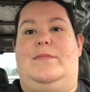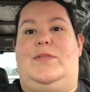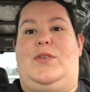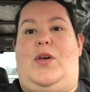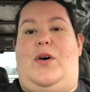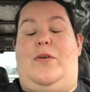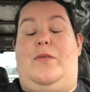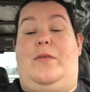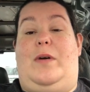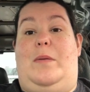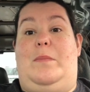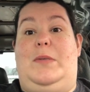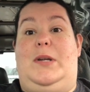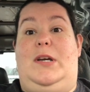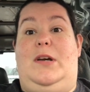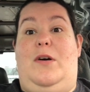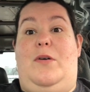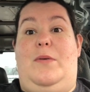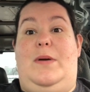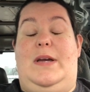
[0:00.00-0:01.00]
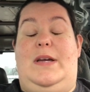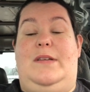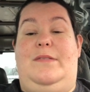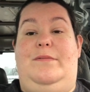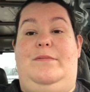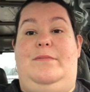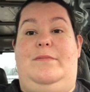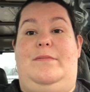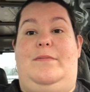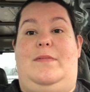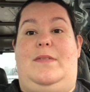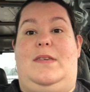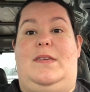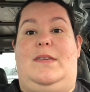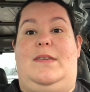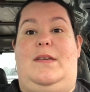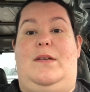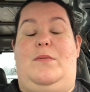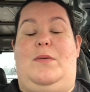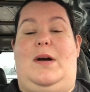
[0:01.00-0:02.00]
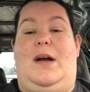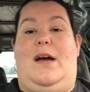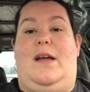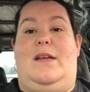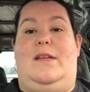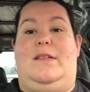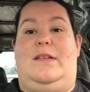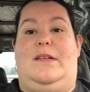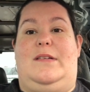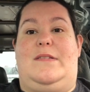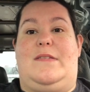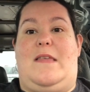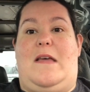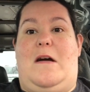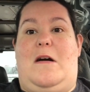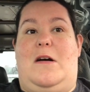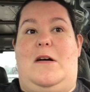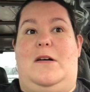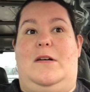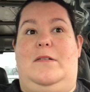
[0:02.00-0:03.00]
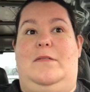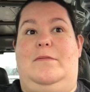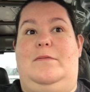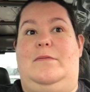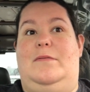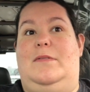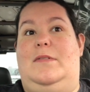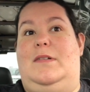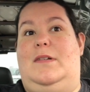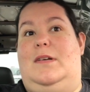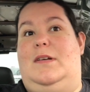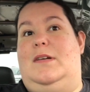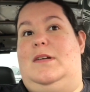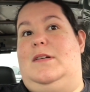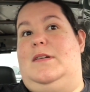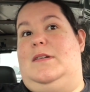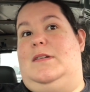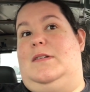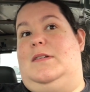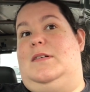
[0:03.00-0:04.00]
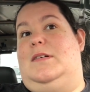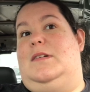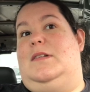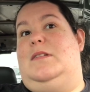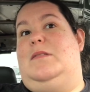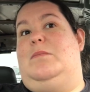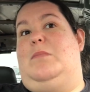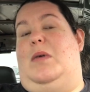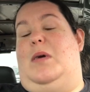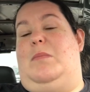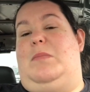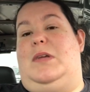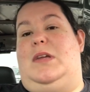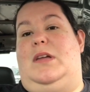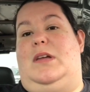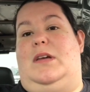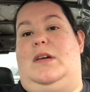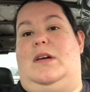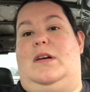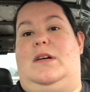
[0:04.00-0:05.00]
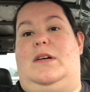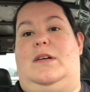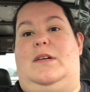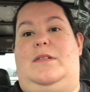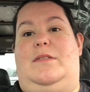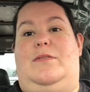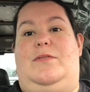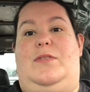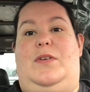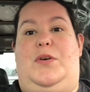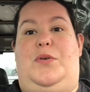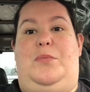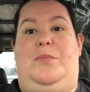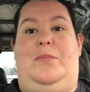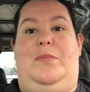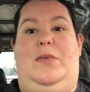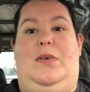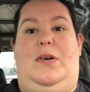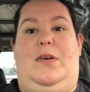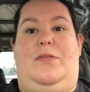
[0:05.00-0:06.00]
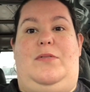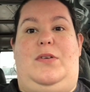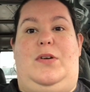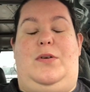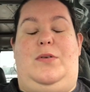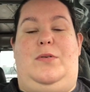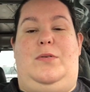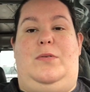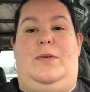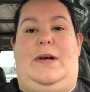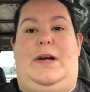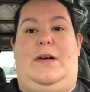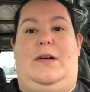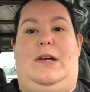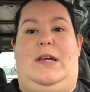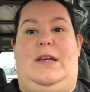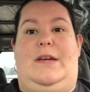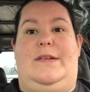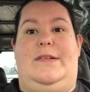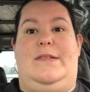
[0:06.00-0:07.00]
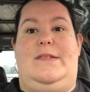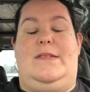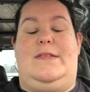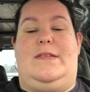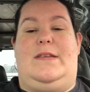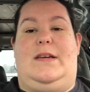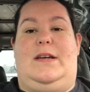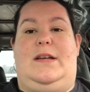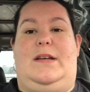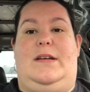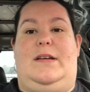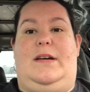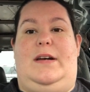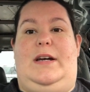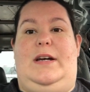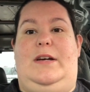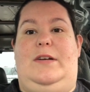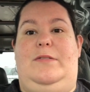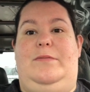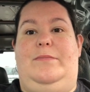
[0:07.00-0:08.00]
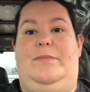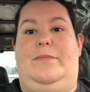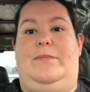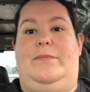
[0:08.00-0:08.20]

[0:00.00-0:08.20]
So I'm gonna go in, see what kind of deals there are. Maybe film a few areas and